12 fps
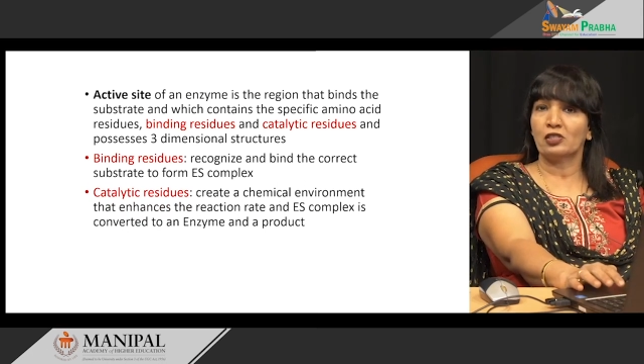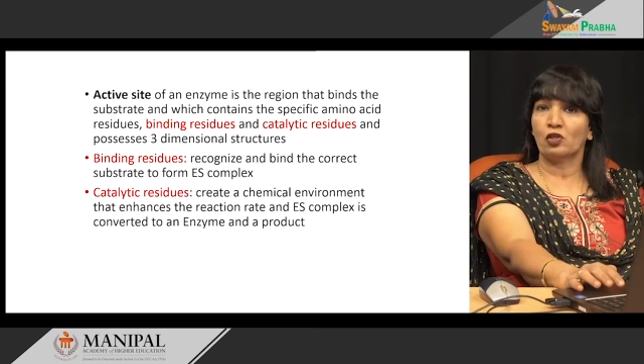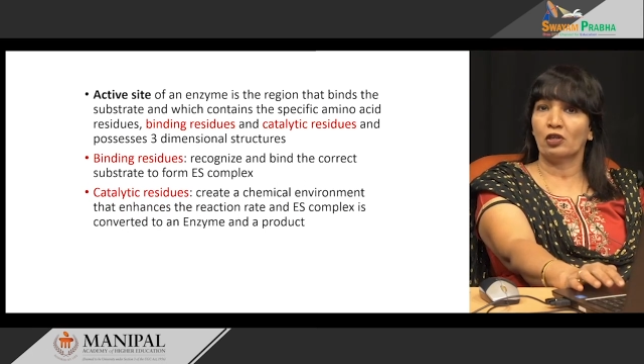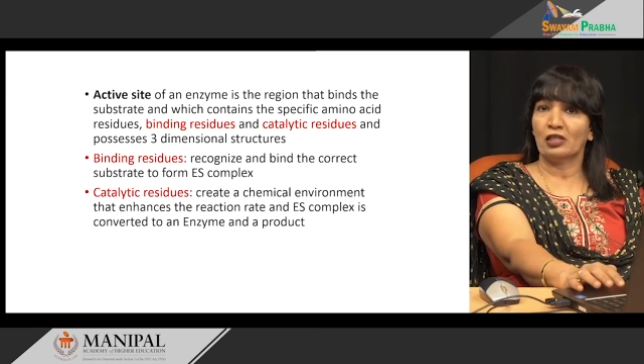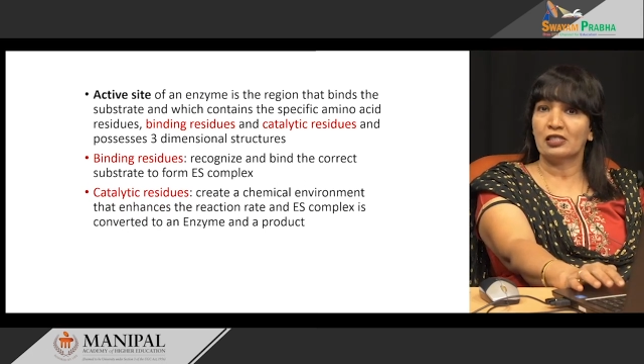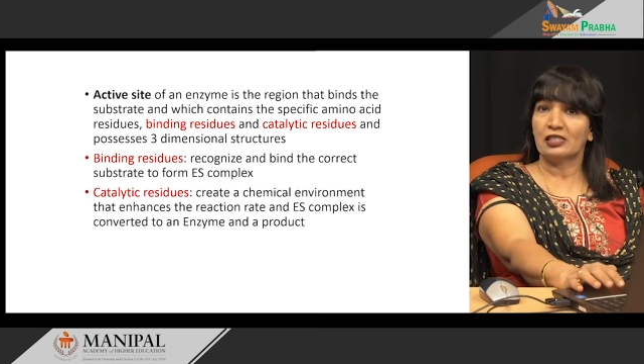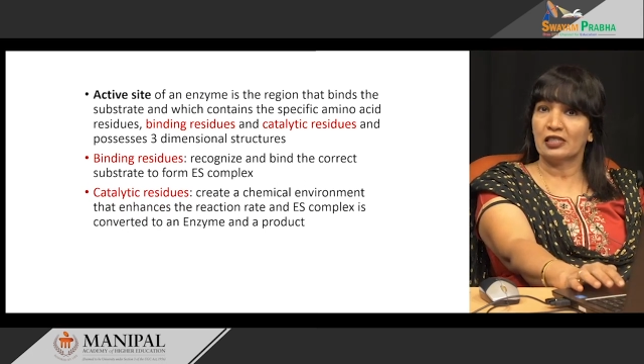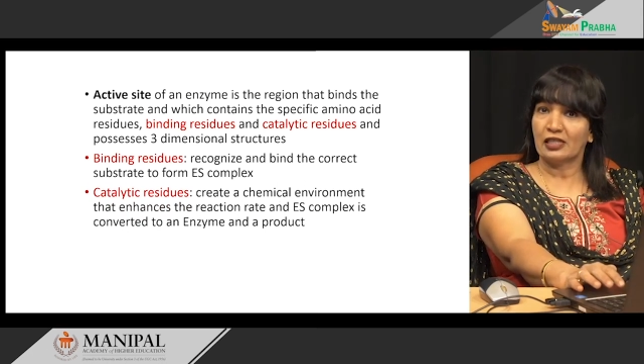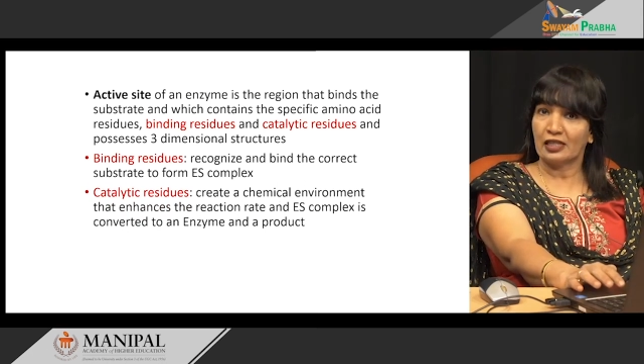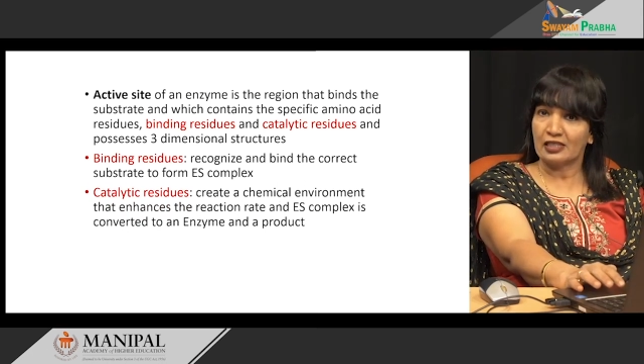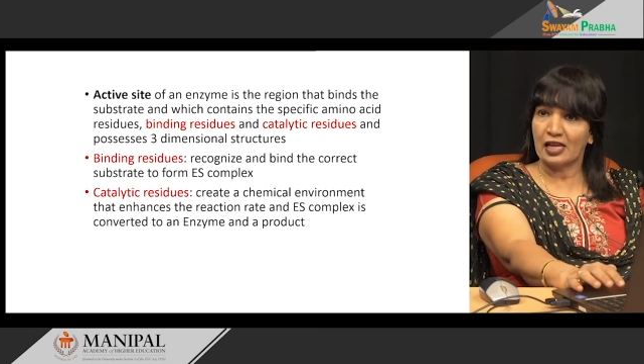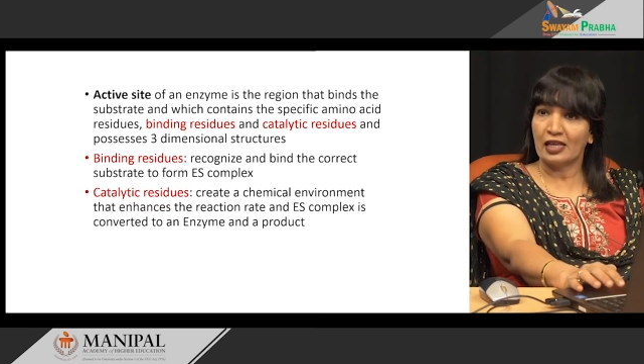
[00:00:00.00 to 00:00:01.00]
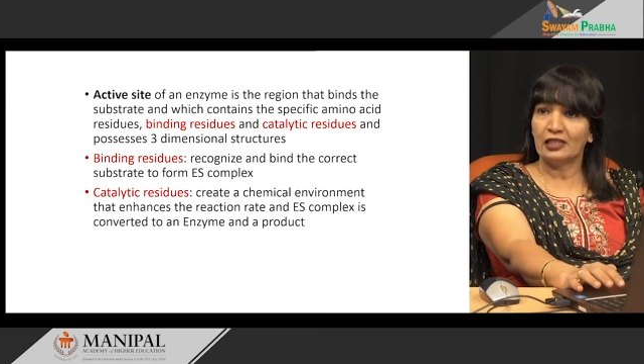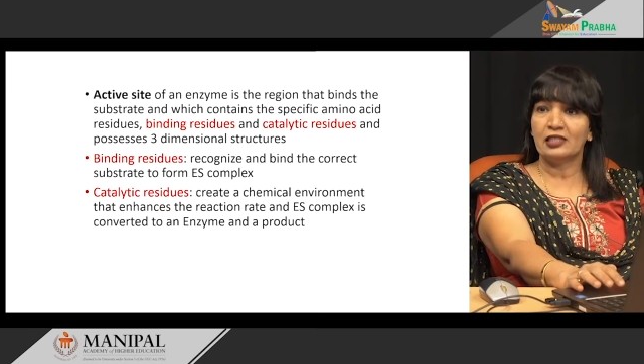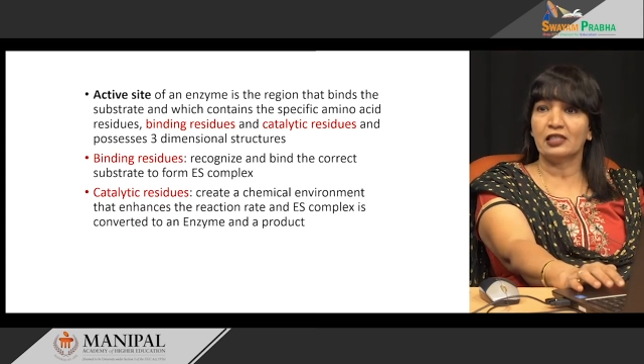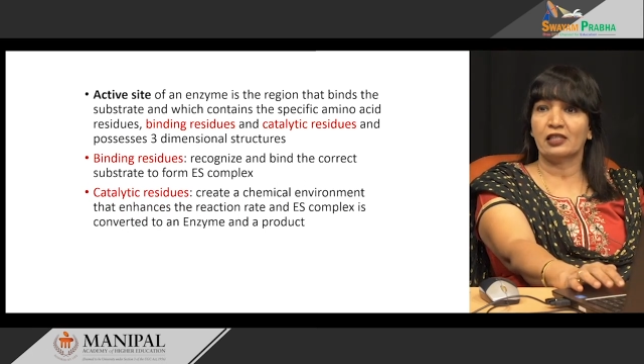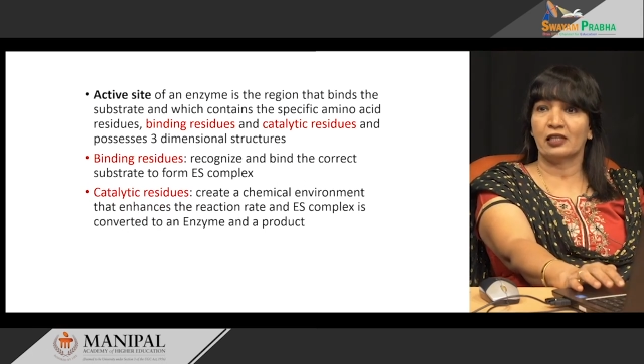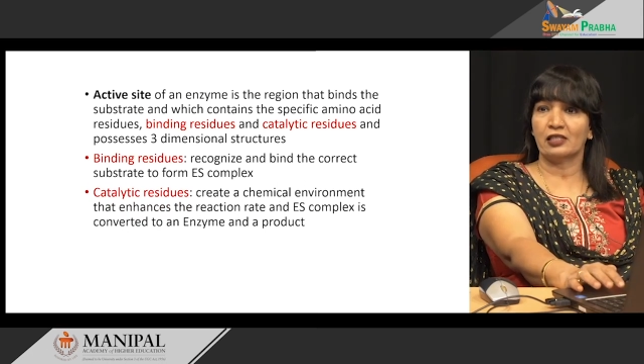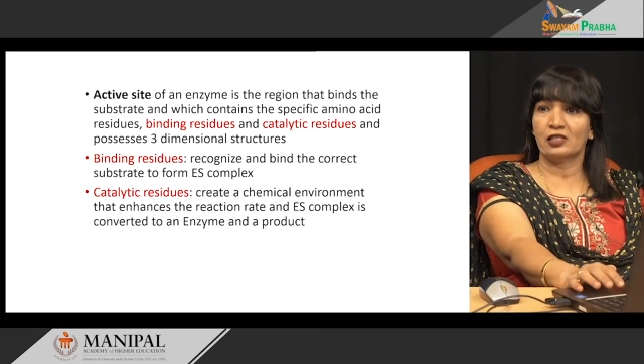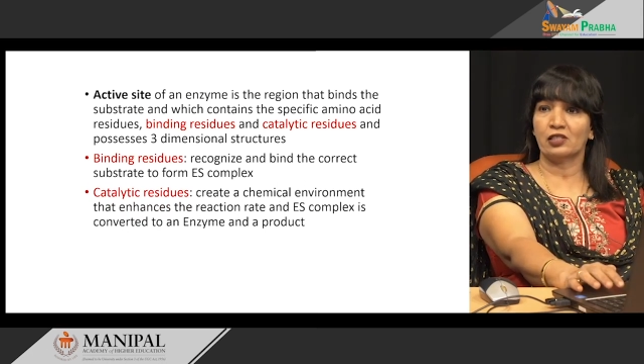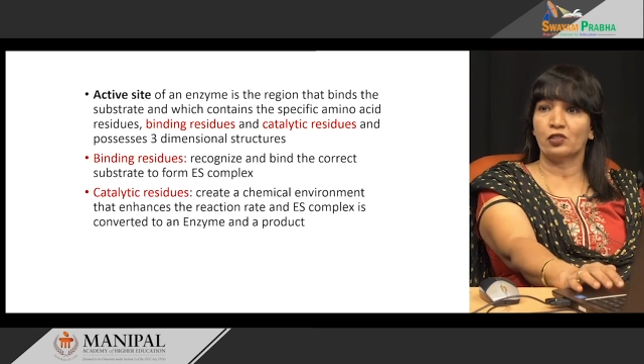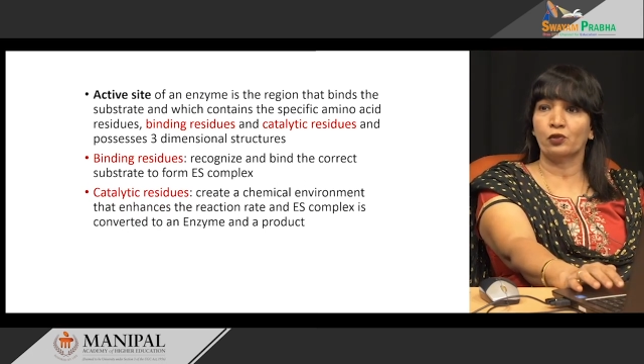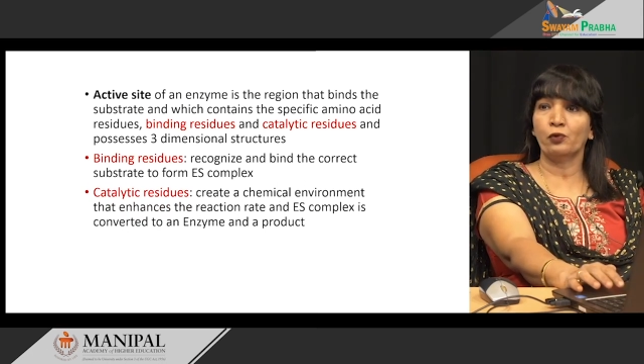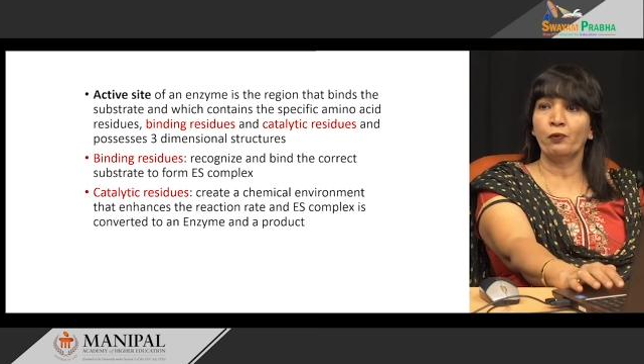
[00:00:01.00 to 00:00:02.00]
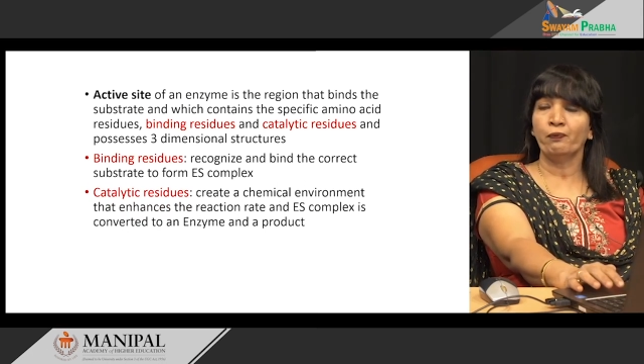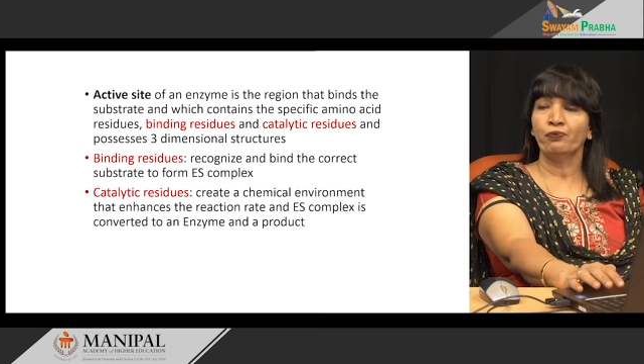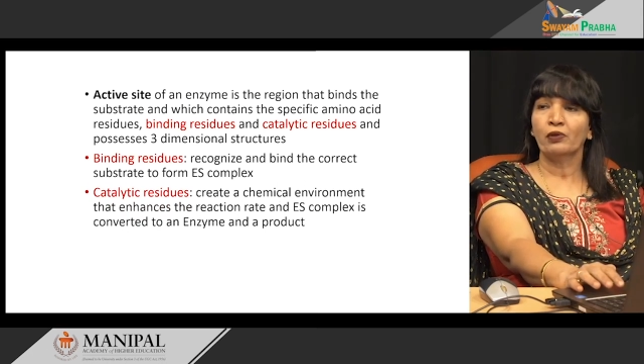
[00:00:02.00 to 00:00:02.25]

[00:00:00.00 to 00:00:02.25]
is called as the catalytic residue.